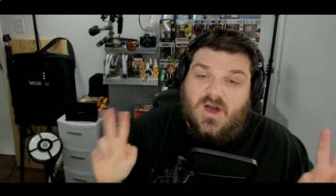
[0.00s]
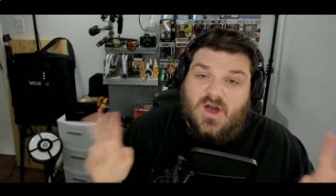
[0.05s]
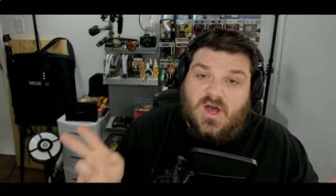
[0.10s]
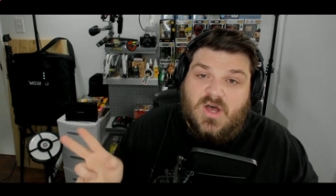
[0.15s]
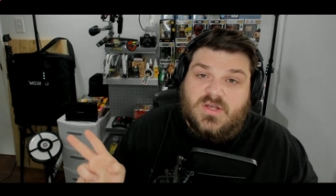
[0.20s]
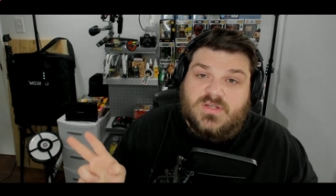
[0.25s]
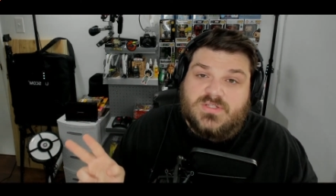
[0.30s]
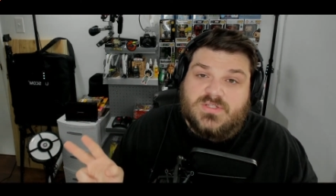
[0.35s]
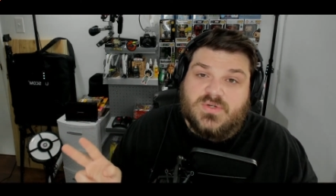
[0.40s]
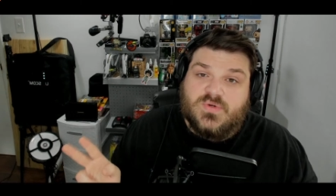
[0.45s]

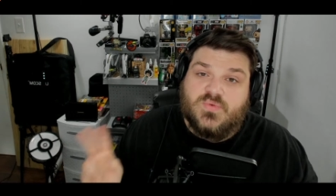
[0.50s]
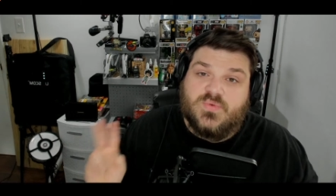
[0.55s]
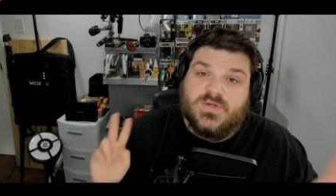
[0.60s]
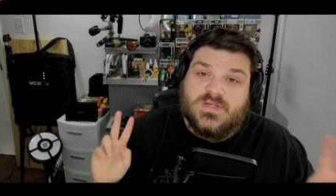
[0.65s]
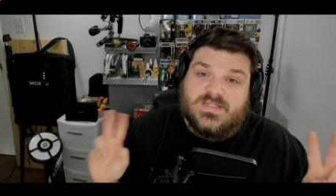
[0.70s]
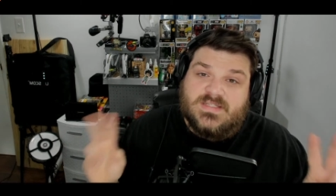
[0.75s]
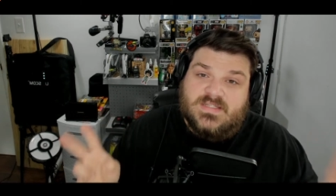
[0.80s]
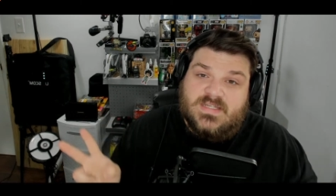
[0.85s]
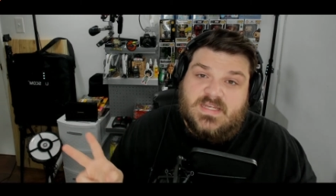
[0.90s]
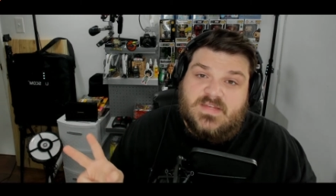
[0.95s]
also
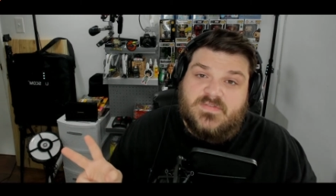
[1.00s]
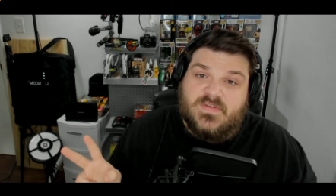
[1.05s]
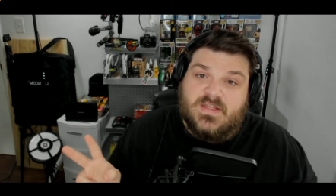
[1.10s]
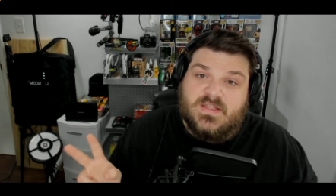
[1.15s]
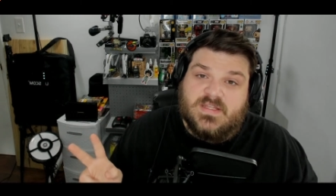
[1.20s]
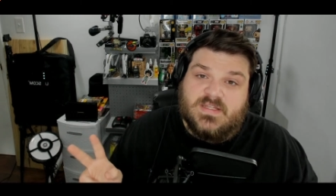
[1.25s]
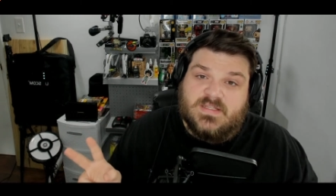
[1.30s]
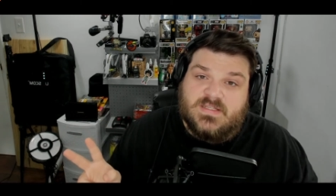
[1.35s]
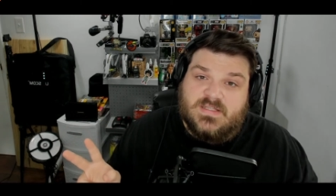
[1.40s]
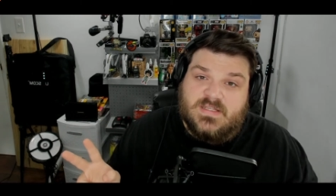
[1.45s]

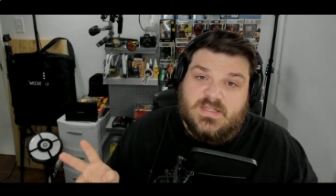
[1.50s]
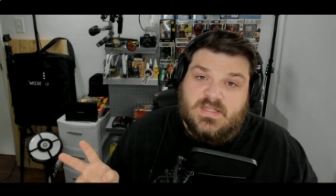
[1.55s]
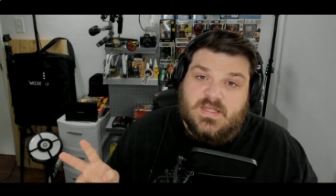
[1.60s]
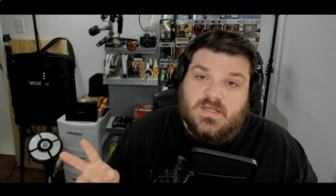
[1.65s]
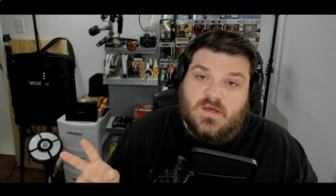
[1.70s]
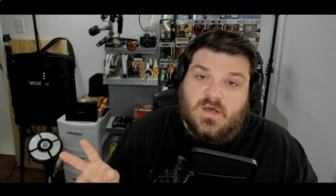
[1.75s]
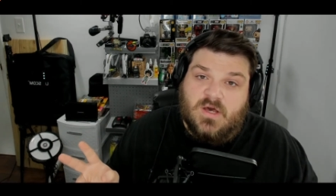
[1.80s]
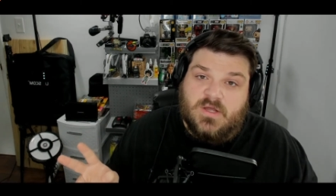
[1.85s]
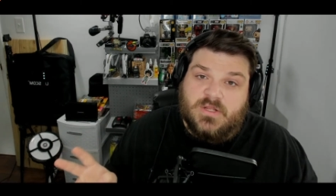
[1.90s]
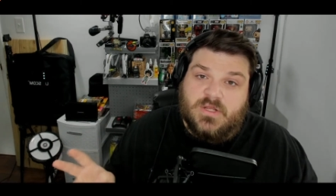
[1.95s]
receiving
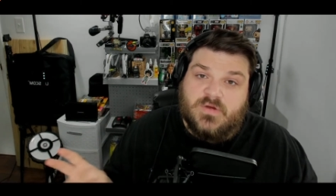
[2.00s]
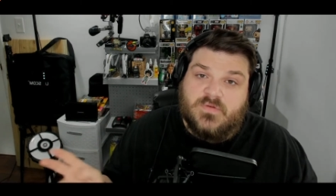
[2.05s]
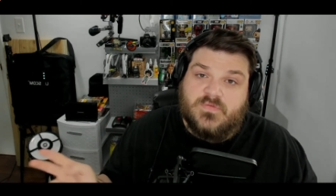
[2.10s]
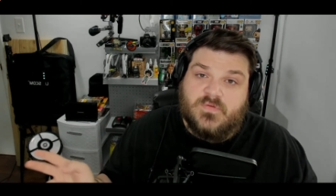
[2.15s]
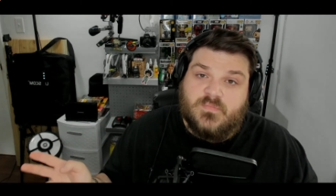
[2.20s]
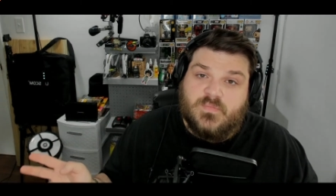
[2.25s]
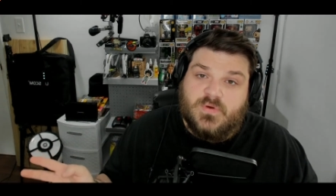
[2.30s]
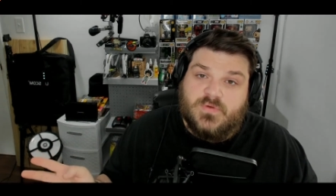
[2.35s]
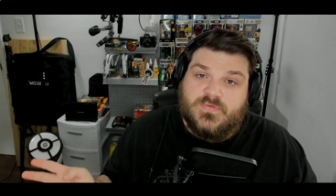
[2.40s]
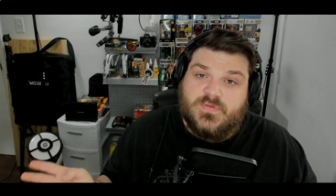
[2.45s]
the audio
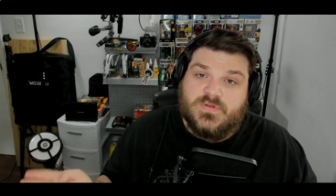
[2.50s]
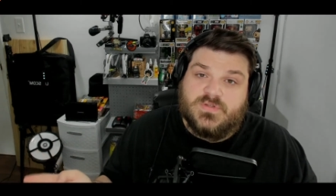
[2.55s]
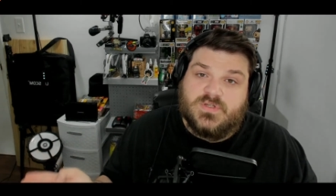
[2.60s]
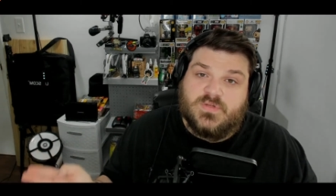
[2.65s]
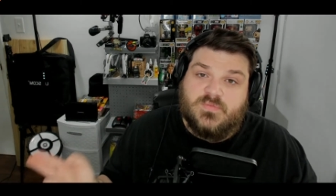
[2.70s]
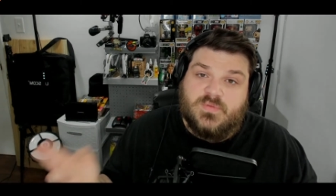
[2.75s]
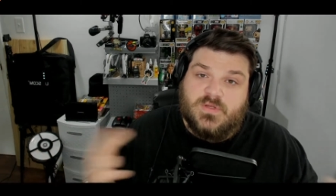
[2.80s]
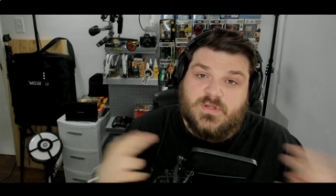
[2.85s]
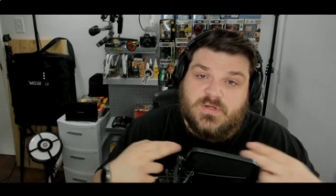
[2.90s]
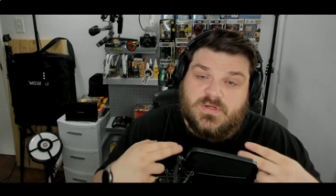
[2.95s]
from both those
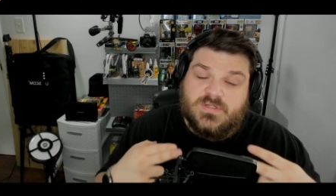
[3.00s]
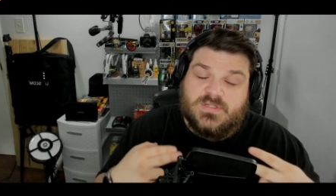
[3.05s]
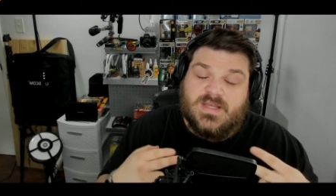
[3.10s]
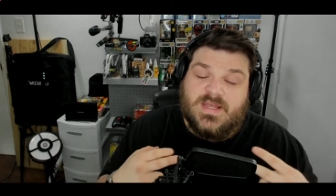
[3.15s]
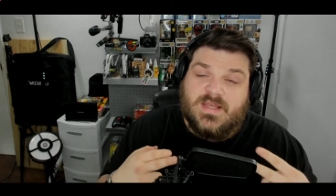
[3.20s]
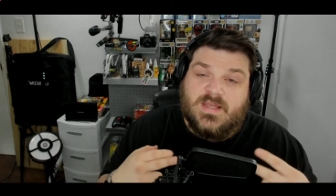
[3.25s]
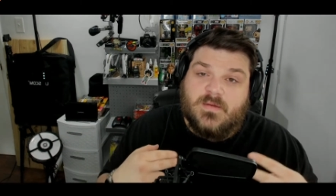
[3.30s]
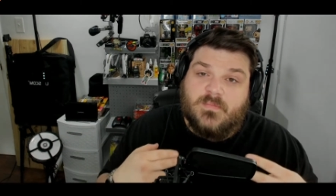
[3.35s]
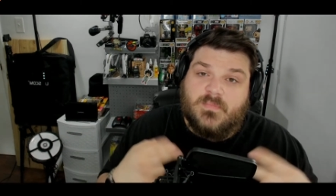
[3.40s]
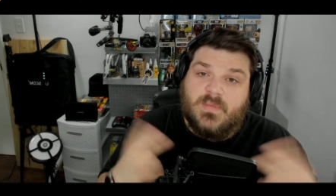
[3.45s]
computers
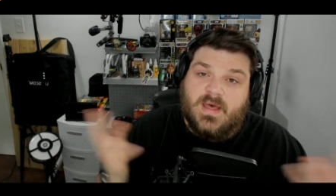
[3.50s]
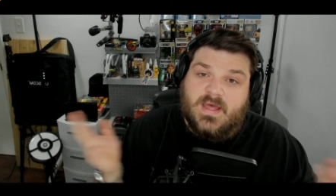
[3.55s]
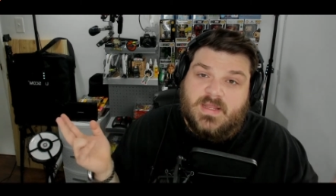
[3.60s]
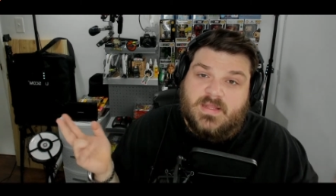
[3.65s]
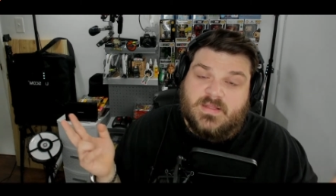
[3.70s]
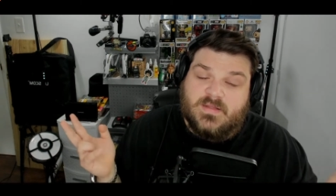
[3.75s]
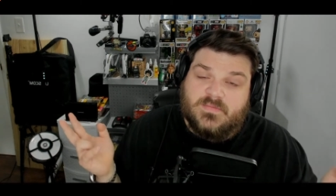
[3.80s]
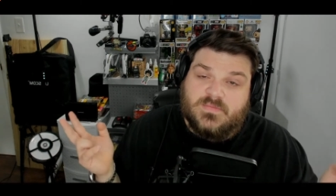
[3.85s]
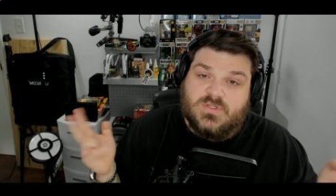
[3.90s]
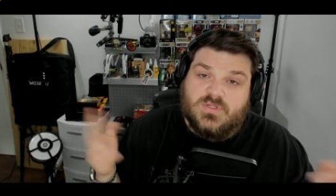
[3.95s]
and
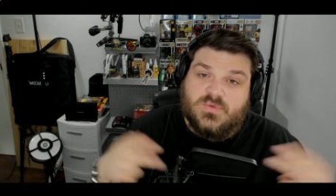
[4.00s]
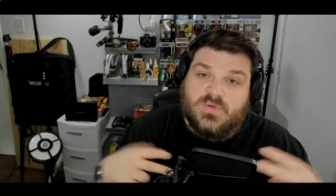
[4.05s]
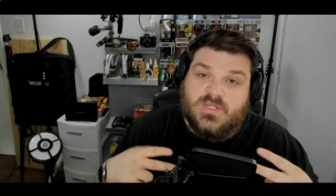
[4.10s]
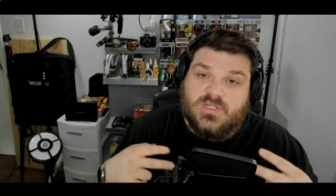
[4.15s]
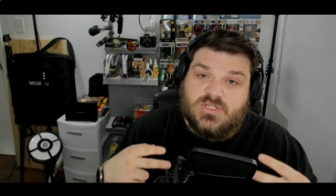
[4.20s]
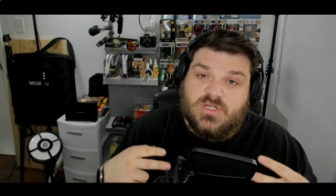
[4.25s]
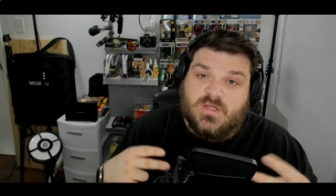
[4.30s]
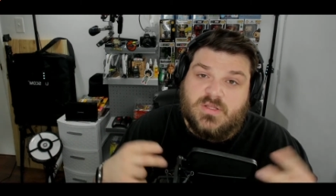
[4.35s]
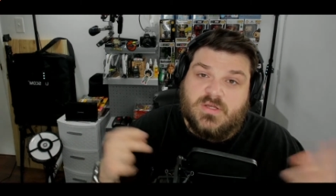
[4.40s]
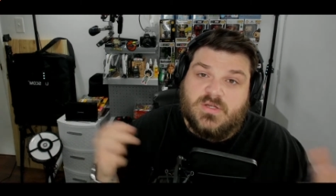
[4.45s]
combining them to
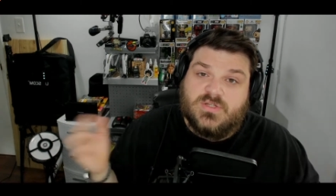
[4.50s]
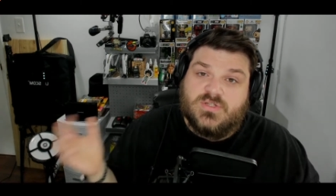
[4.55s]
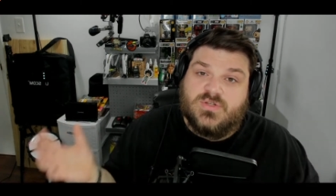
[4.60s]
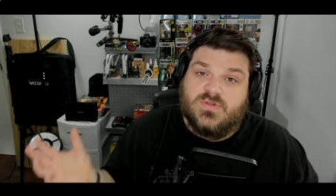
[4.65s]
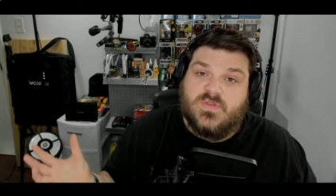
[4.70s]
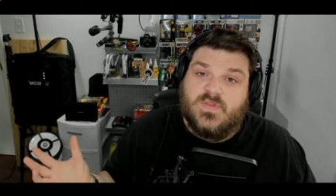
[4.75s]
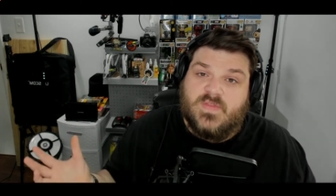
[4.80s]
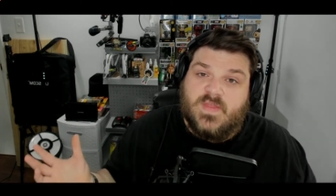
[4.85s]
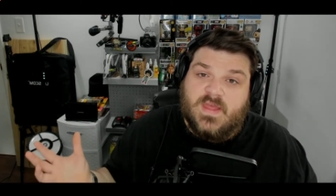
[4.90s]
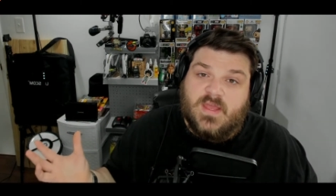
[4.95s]
each other
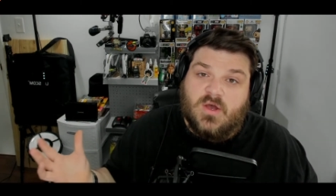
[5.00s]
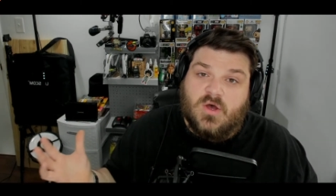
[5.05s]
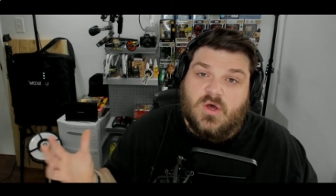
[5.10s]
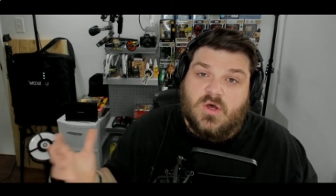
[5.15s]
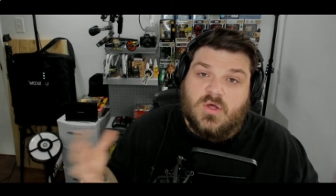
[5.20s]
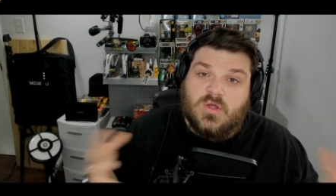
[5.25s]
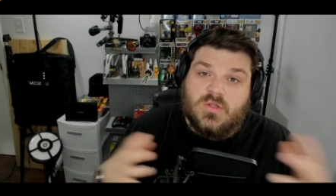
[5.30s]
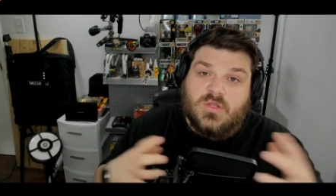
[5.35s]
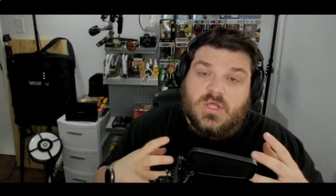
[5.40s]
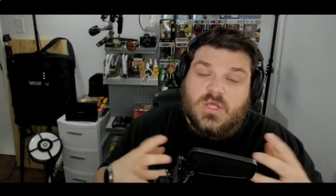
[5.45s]
so that they
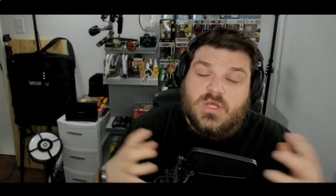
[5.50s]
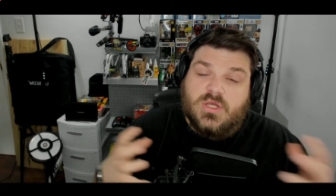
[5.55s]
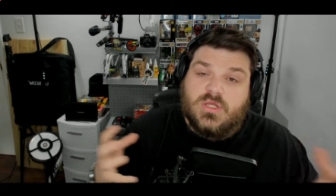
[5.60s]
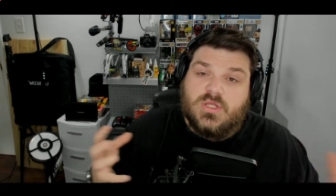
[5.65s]
all